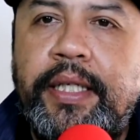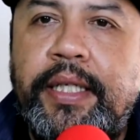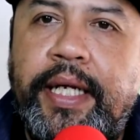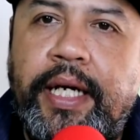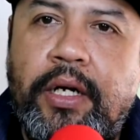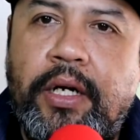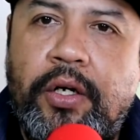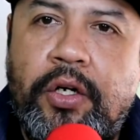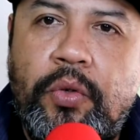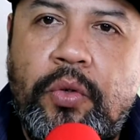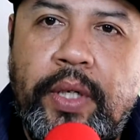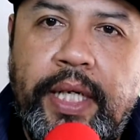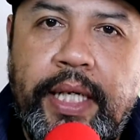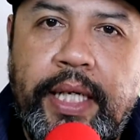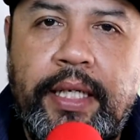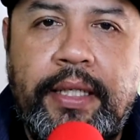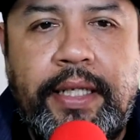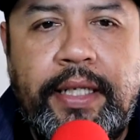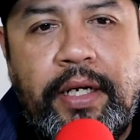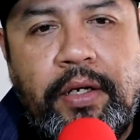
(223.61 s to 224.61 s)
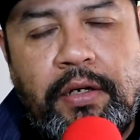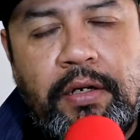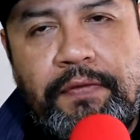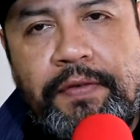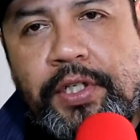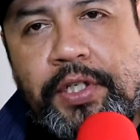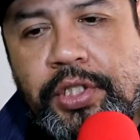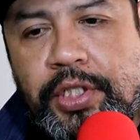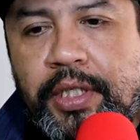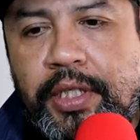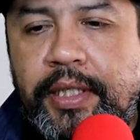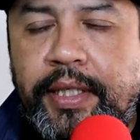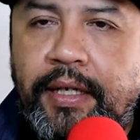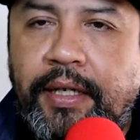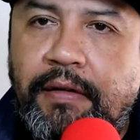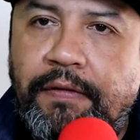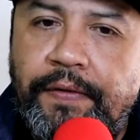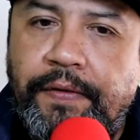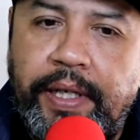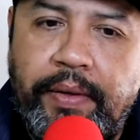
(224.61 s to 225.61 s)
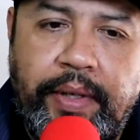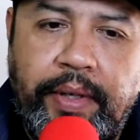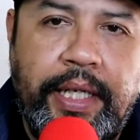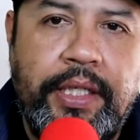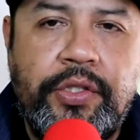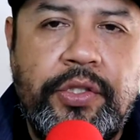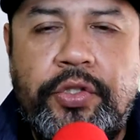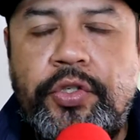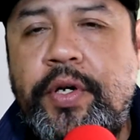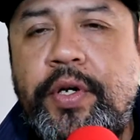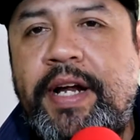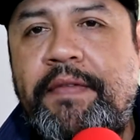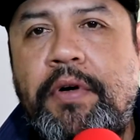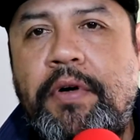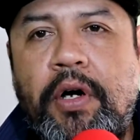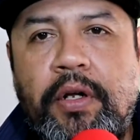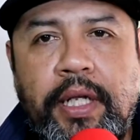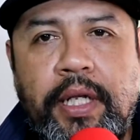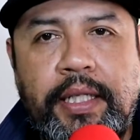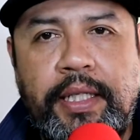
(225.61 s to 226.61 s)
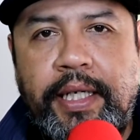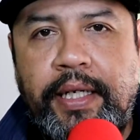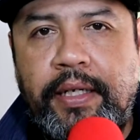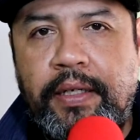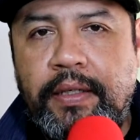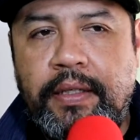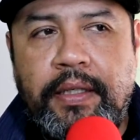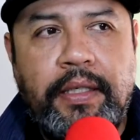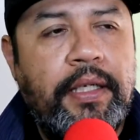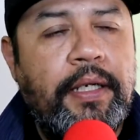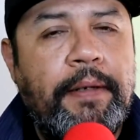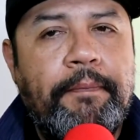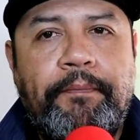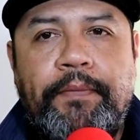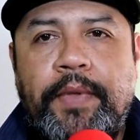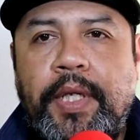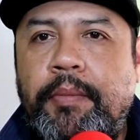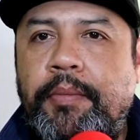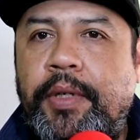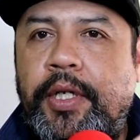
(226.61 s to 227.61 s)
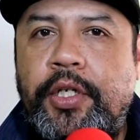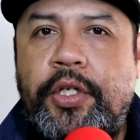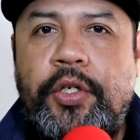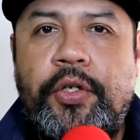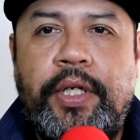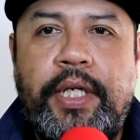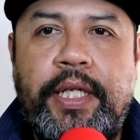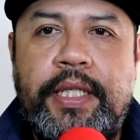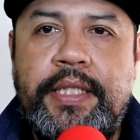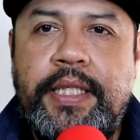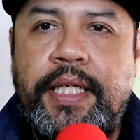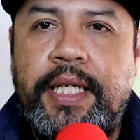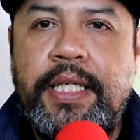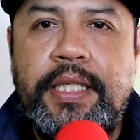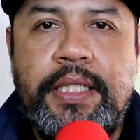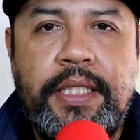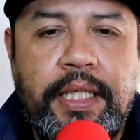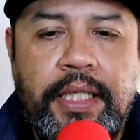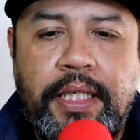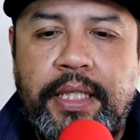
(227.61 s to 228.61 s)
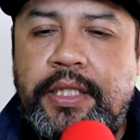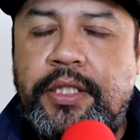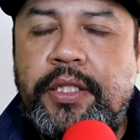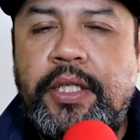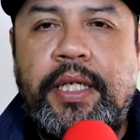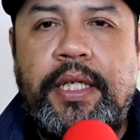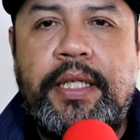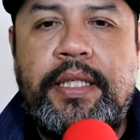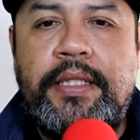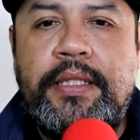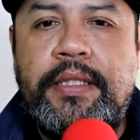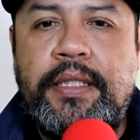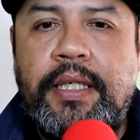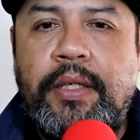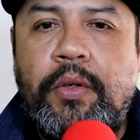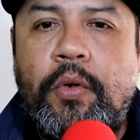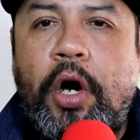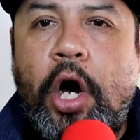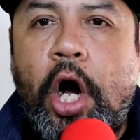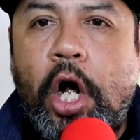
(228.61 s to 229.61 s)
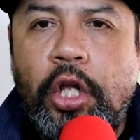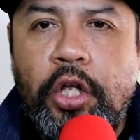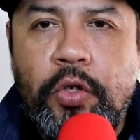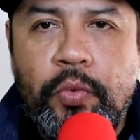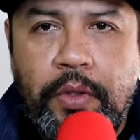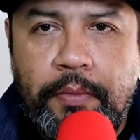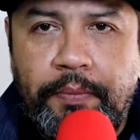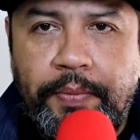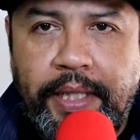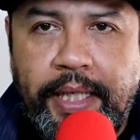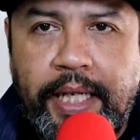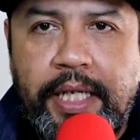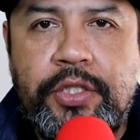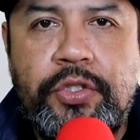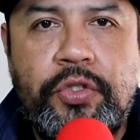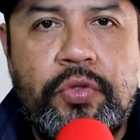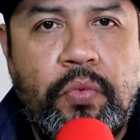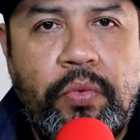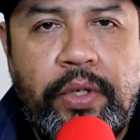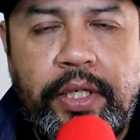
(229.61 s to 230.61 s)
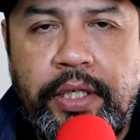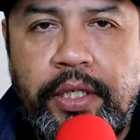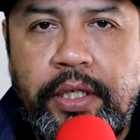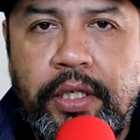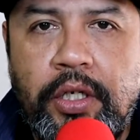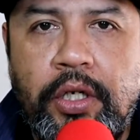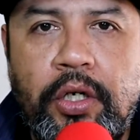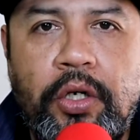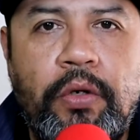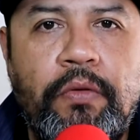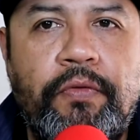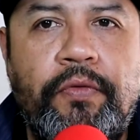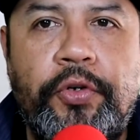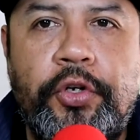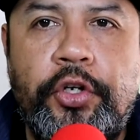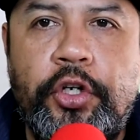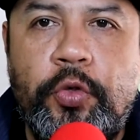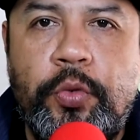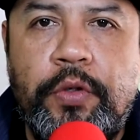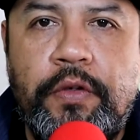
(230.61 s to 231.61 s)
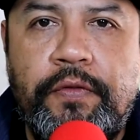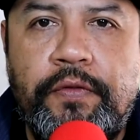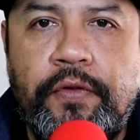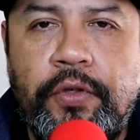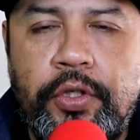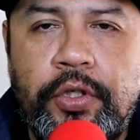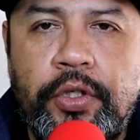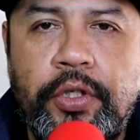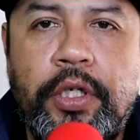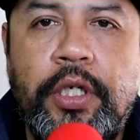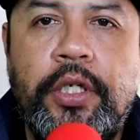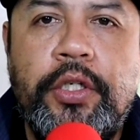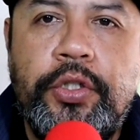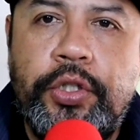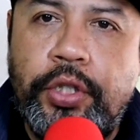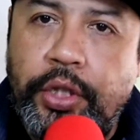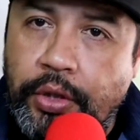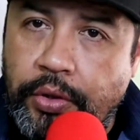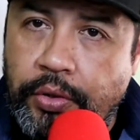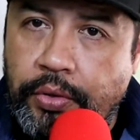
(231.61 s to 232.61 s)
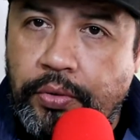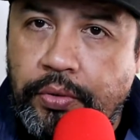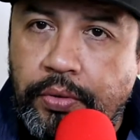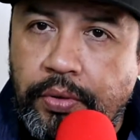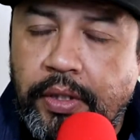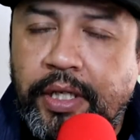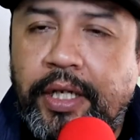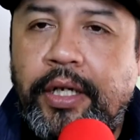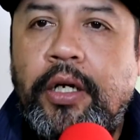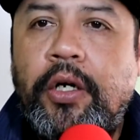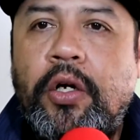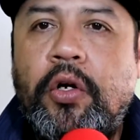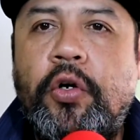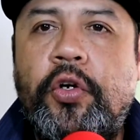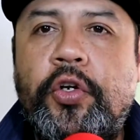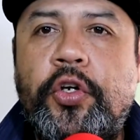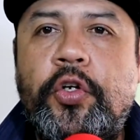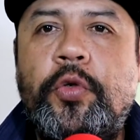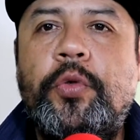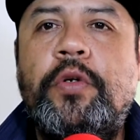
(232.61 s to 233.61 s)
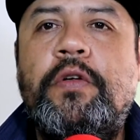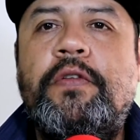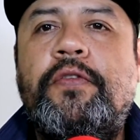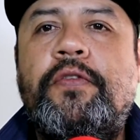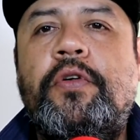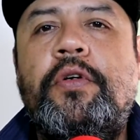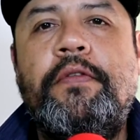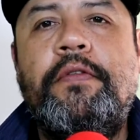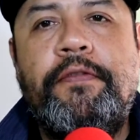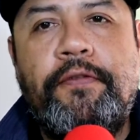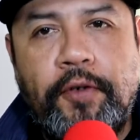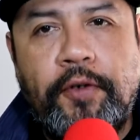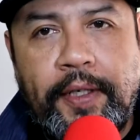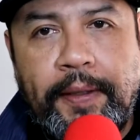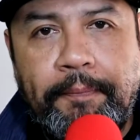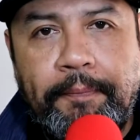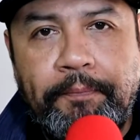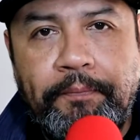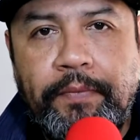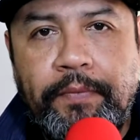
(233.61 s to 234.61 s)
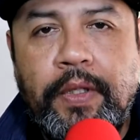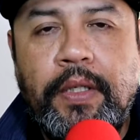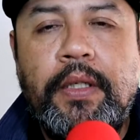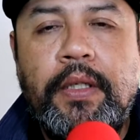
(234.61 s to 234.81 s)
They are quick, they are efficient, they are fat, right? So you have all that there, but it's easy, it's all in one place, ready to go for you to refer to or you to refer from.